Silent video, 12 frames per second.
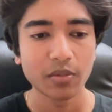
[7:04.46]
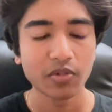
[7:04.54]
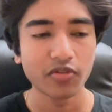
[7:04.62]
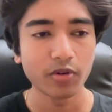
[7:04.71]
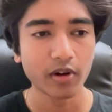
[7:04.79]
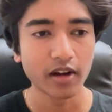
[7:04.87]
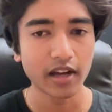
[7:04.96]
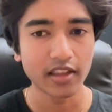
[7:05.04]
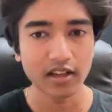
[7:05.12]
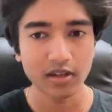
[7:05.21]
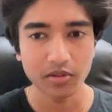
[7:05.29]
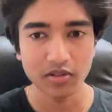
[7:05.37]
Before, I
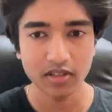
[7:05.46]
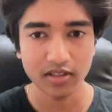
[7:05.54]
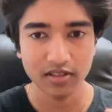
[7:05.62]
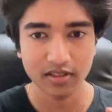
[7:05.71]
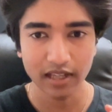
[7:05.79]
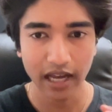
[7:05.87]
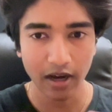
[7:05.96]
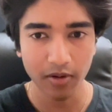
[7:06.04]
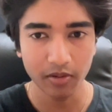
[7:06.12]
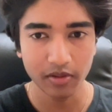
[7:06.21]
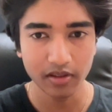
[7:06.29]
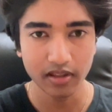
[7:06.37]
thought it was just
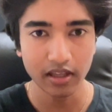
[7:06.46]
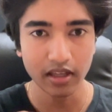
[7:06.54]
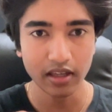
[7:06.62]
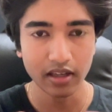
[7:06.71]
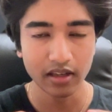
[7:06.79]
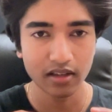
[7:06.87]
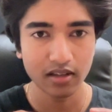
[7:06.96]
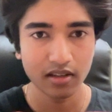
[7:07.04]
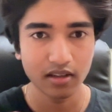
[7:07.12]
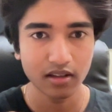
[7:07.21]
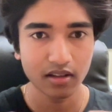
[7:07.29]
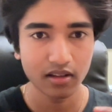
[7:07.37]
how the
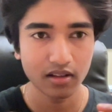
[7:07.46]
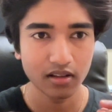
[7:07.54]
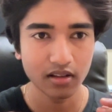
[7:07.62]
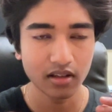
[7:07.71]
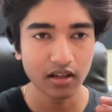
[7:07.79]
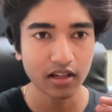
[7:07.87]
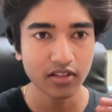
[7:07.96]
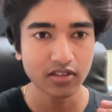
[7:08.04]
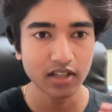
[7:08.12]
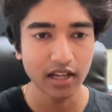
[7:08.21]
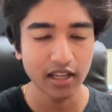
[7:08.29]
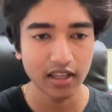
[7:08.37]

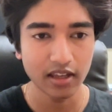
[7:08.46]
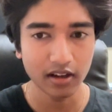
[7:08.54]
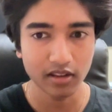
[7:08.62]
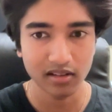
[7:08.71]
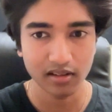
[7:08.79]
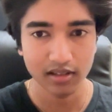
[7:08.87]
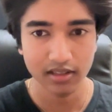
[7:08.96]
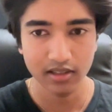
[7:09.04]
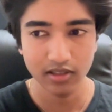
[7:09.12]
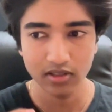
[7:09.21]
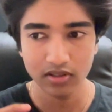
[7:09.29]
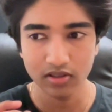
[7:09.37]
Genenki author
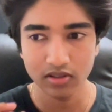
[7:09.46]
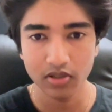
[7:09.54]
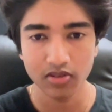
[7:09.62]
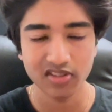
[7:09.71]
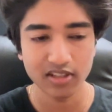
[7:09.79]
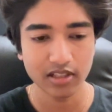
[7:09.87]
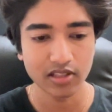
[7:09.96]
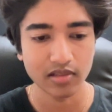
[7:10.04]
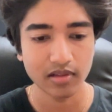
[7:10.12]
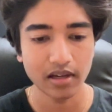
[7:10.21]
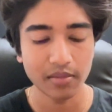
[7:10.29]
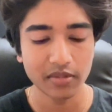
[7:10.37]
chose to
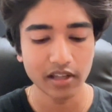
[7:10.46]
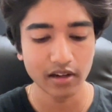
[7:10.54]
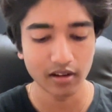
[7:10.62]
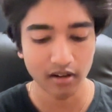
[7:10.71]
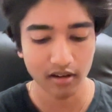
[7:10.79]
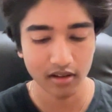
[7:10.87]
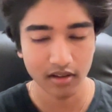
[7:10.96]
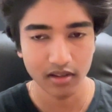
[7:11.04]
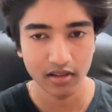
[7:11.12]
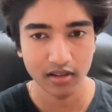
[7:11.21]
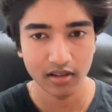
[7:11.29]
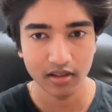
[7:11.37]
describe their
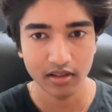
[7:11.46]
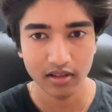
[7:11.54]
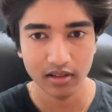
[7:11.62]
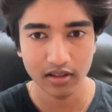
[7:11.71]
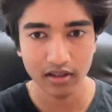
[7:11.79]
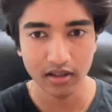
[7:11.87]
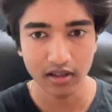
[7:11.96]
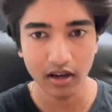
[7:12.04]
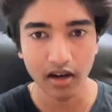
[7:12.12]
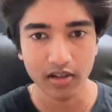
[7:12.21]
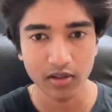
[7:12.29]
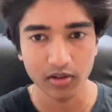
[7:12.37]

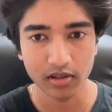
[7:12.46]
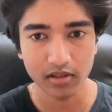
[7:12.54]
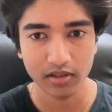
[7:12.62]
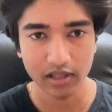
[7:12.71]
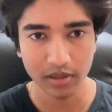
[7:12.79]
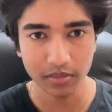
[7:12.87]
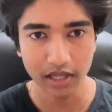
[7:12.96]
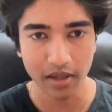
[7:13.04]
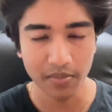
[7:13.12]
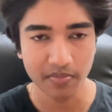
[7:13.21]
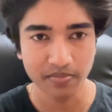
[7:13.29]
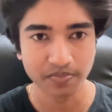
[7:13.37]
audio clip
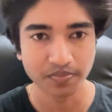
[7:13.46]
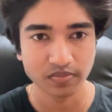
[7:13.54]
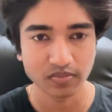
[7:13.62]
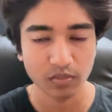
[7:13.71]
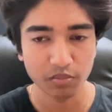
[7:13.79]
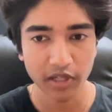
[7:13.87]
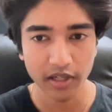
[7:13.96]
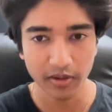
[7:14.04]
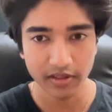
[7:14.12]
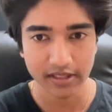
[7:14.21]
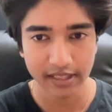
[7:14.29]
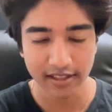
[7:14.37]
name, but no,
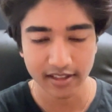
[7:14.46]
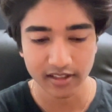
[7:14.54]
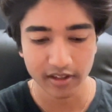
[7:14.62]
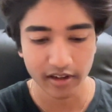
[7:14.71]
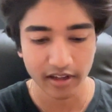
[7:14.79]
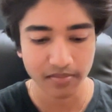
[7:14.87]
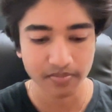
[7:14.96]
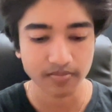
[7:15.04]
it's necessary.